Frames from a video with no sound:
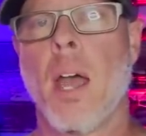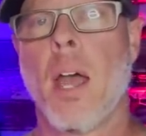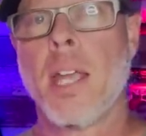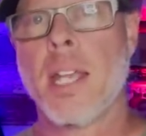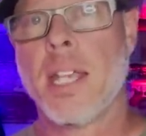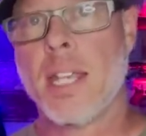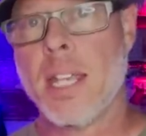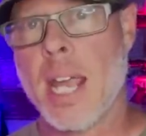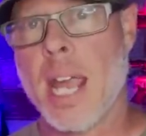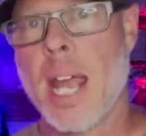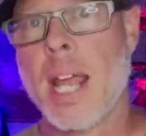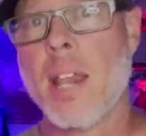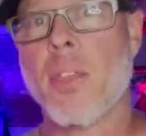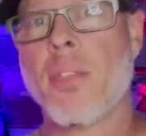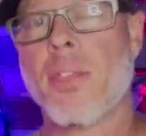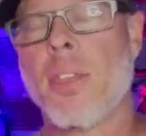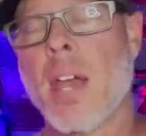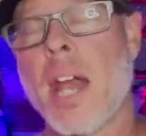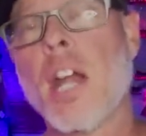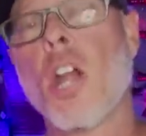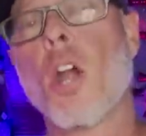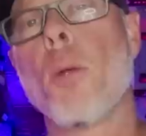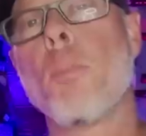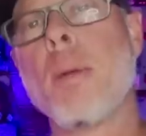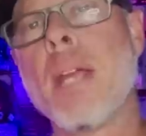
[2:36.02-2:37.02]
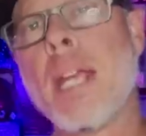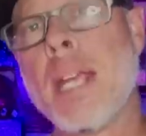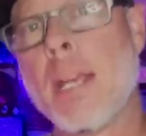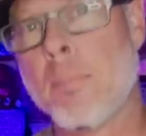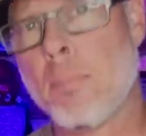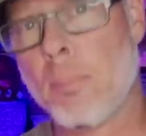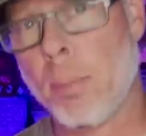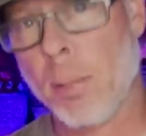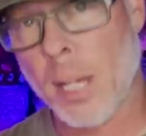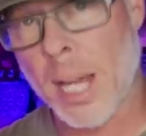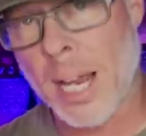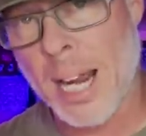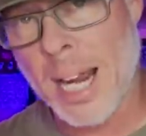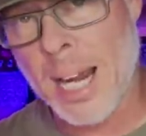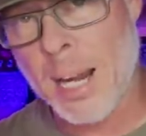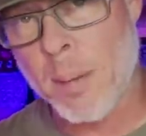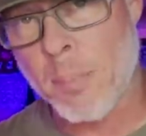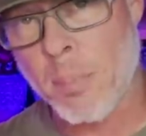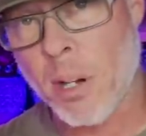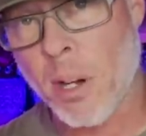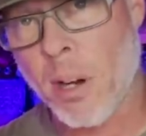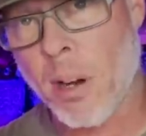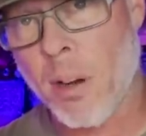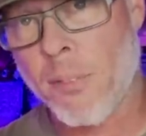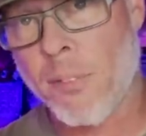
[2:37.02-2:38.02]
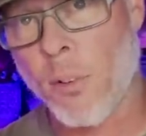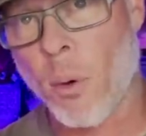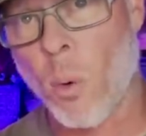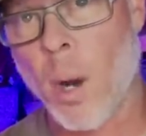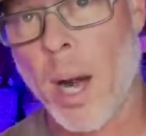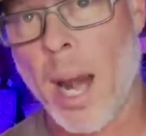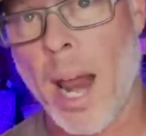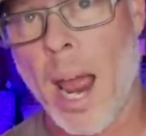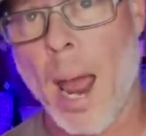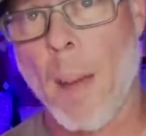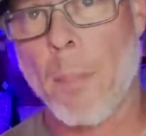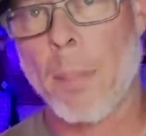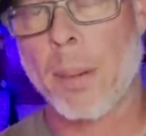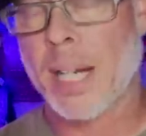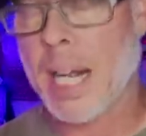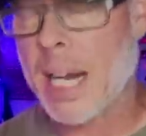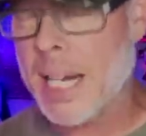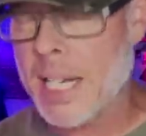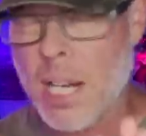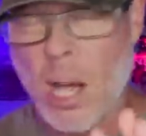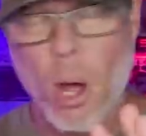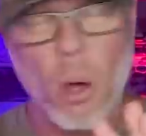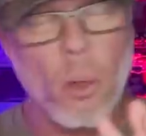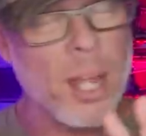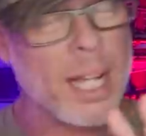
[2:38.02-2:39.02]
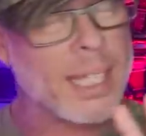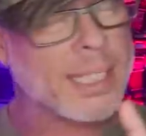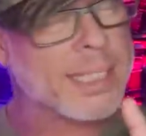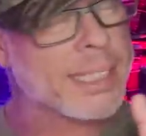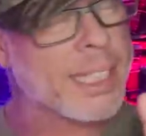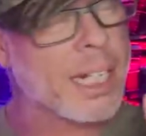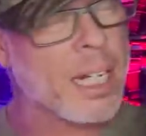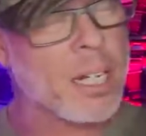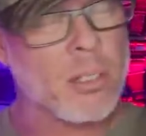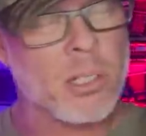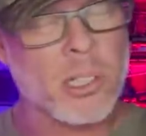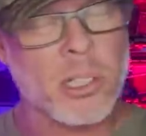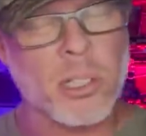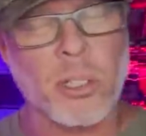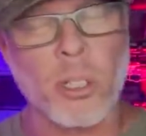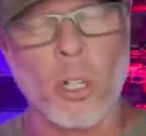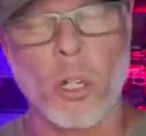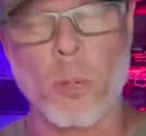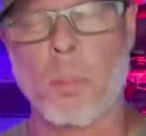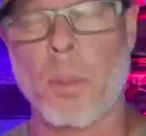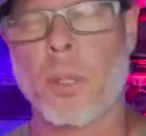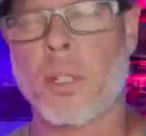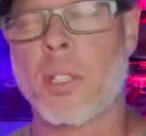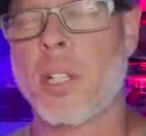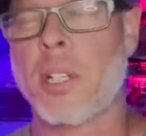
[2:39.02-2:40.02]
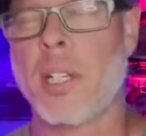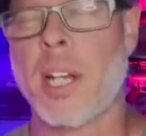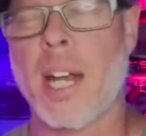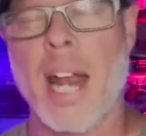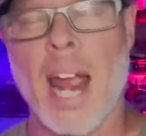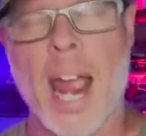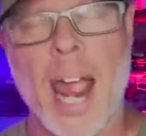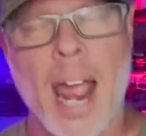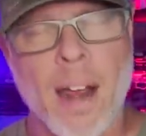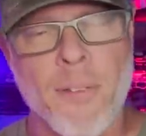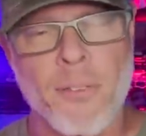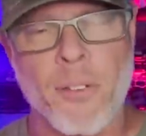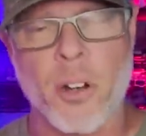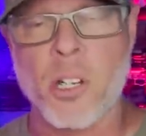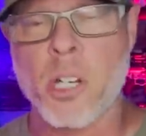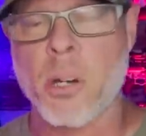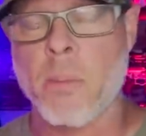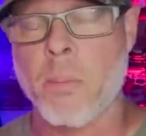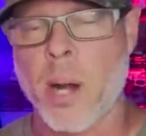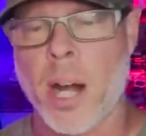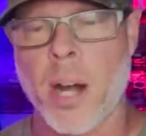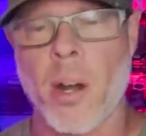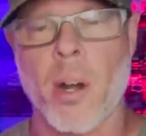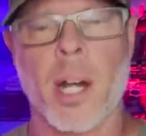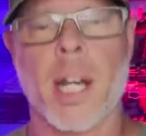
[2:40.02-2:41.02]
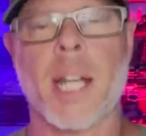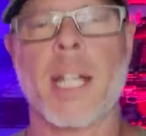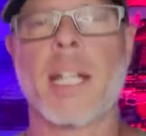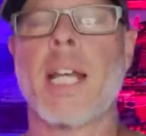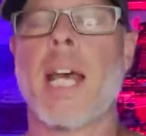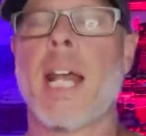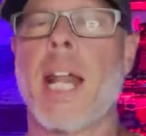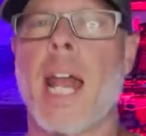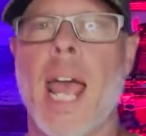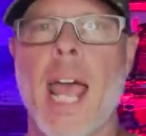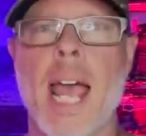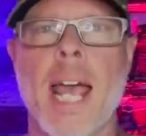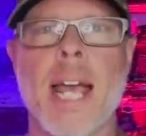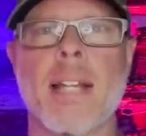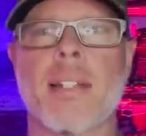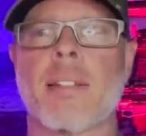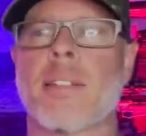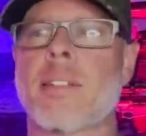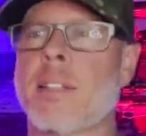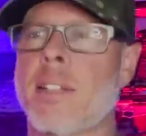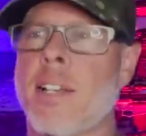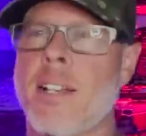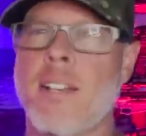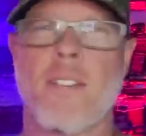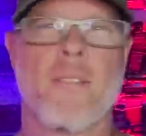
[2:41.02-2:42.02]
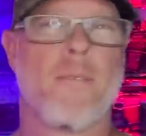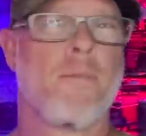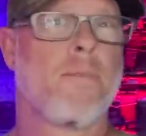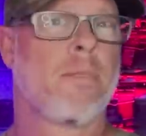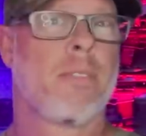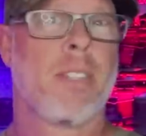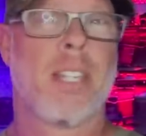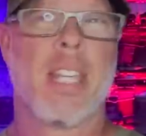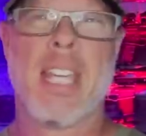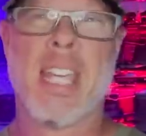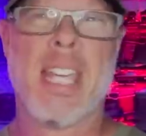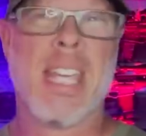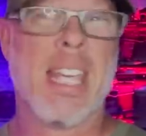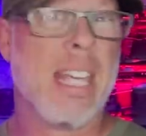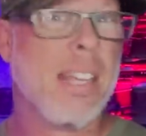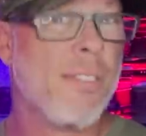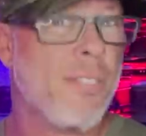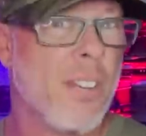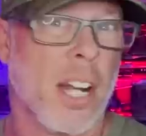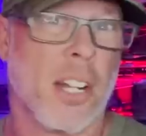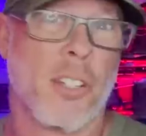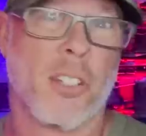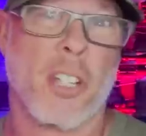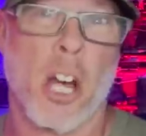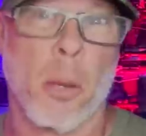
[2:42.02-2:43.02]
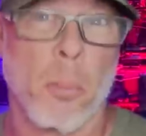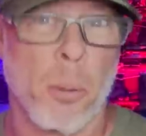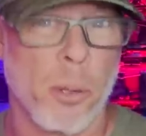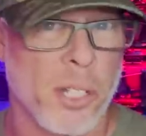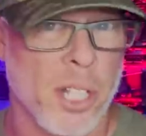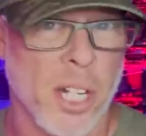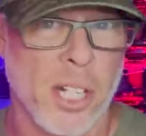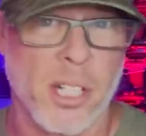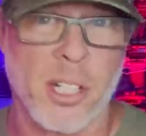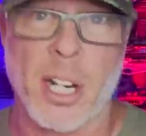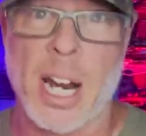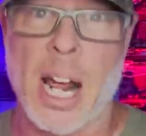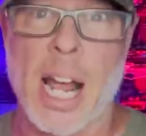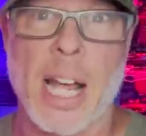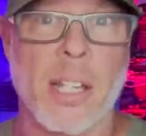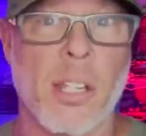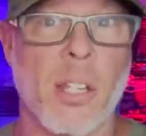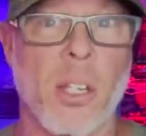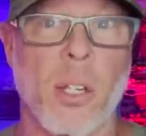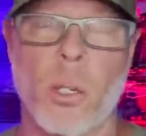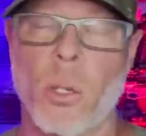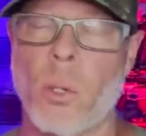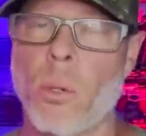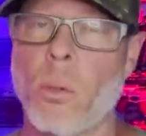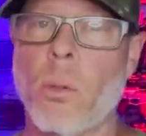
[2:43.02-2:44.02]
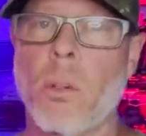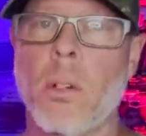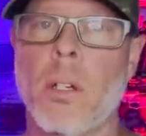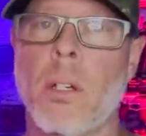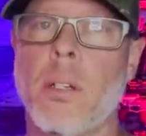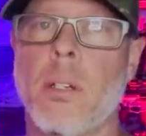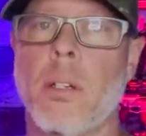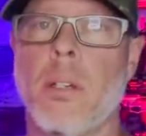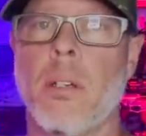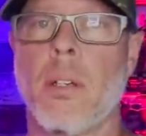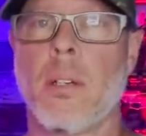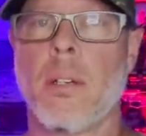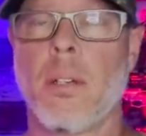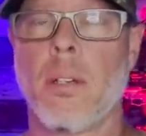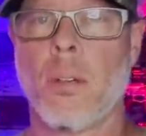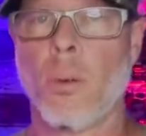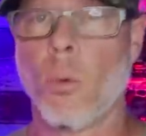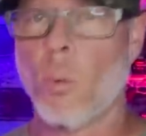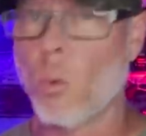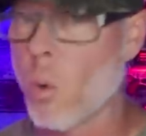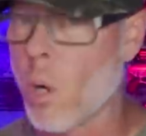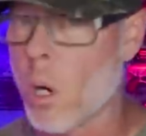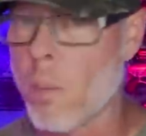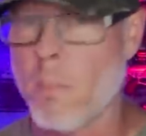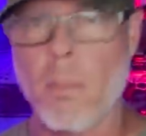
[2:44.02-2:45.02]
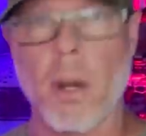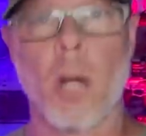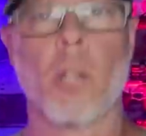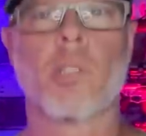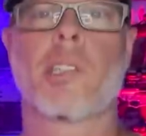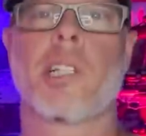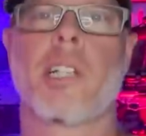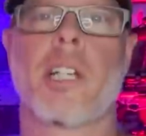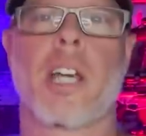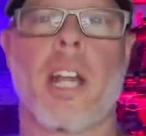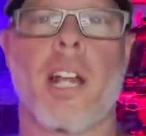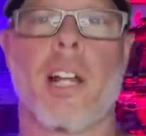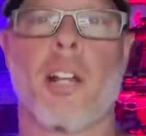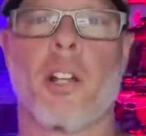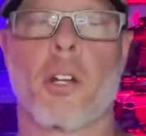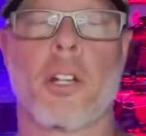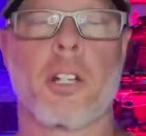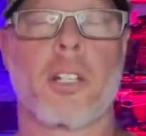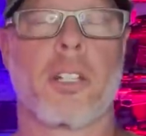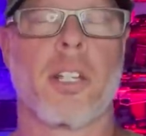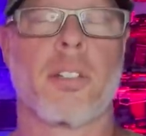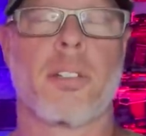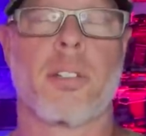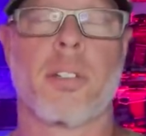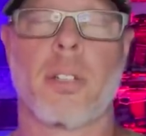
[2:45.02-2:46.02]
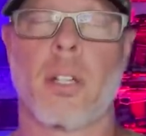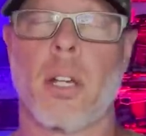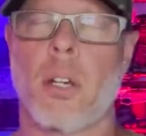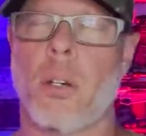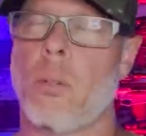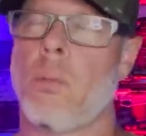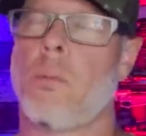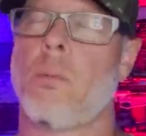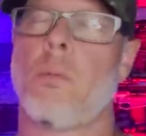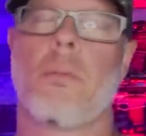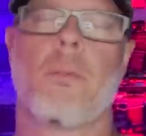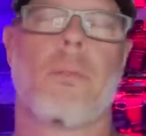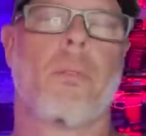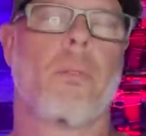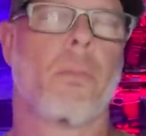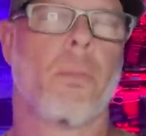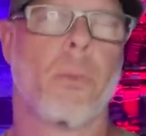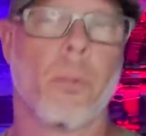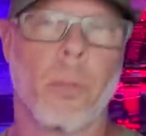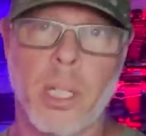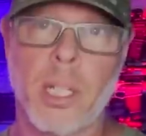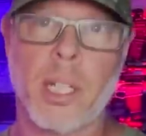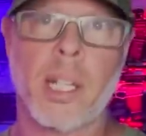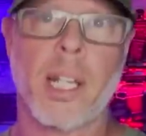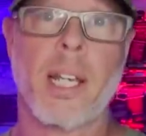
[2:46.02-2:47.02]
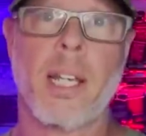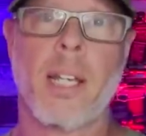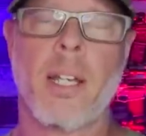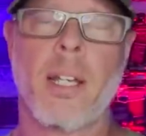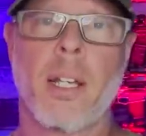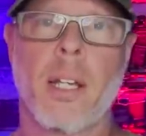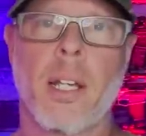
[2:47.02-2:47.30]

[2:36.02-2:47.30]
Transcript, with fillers: Yet they are being blamed for what happened. I know that sounds stupid to the average American that has even a double digit IQ. We're mostly going to look at this and go, really?